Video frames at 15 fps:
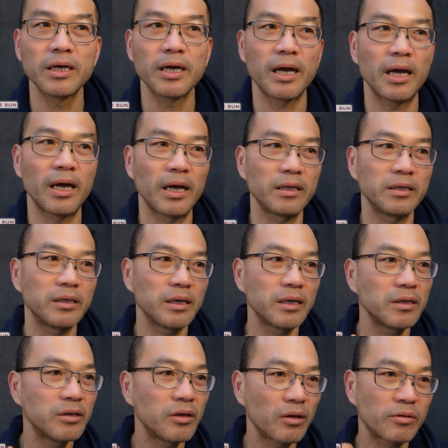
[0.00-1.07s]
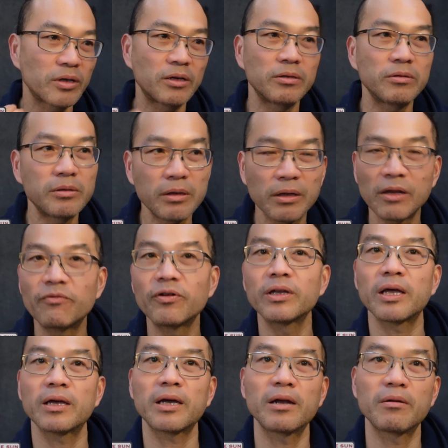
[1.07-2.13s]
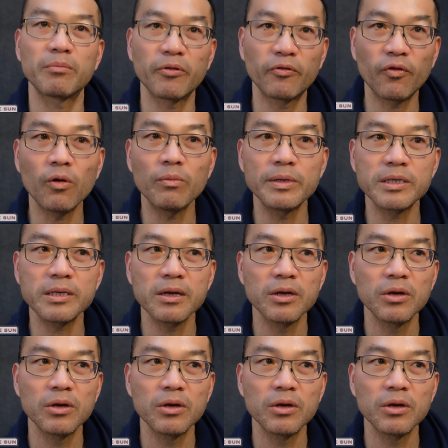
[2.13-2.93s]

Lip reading: and not delivering that kind of performance,